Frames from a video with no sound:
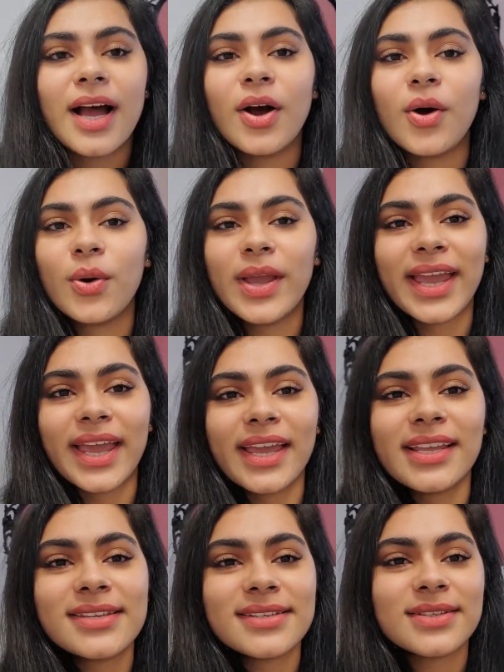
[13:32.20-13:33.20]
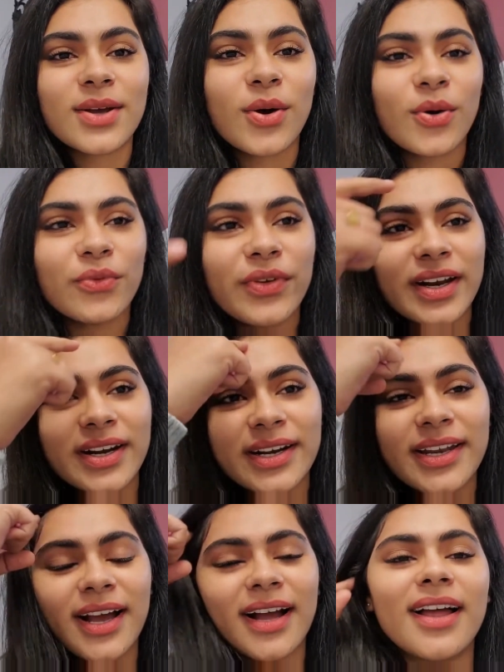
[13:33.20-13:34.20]
Okay, so we are
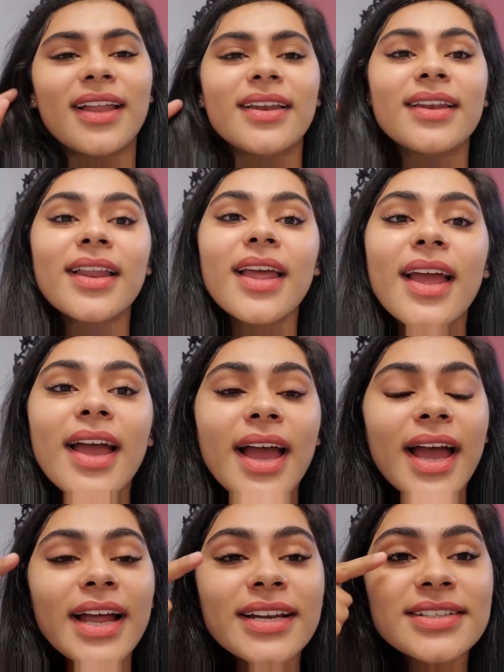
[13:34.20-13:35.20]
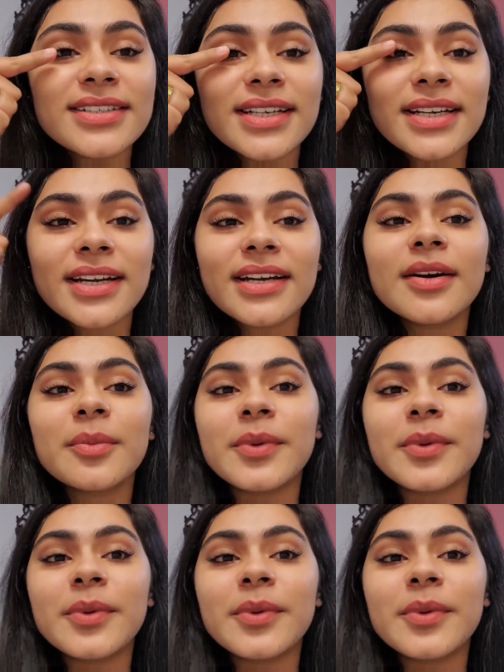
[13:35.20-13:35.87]
done, and she did a